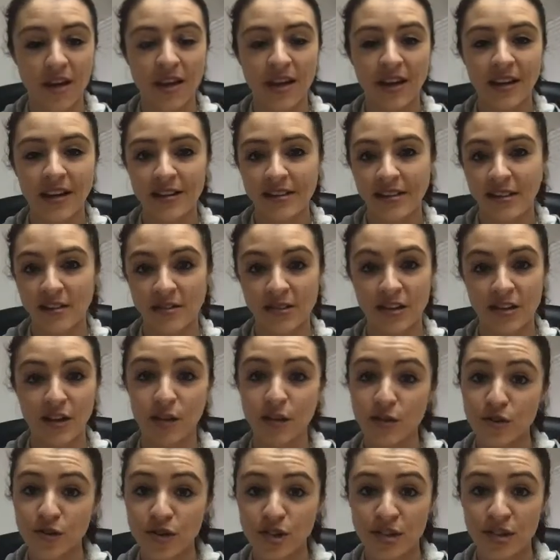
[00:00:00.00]
because there's
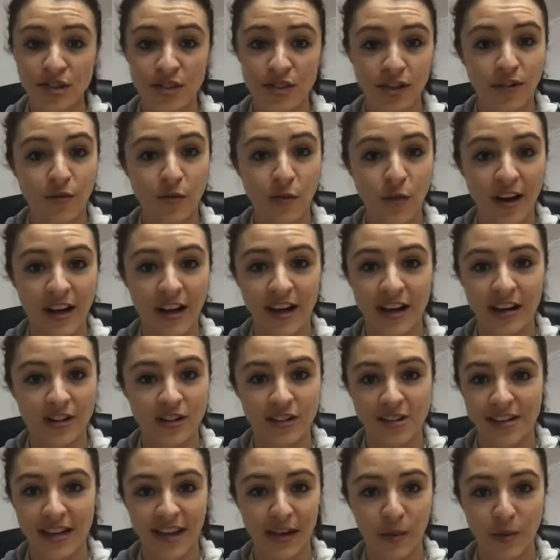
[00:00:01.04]
inclusions you're avoiding,
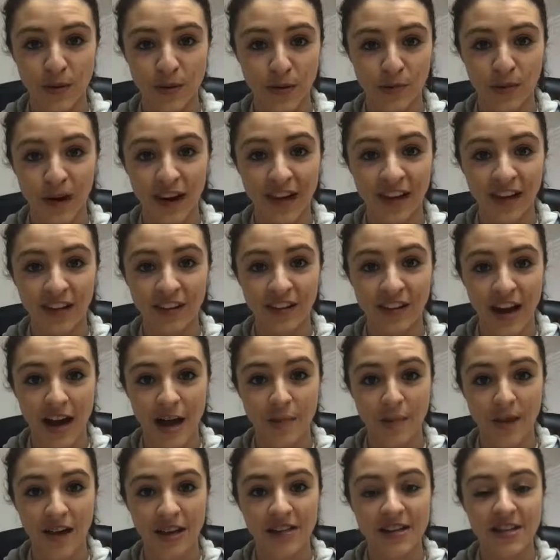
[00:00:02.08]
just like with a regular
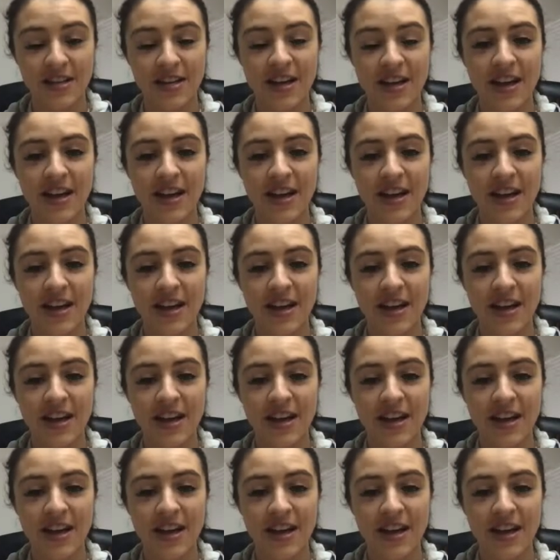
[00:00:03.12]
diamond.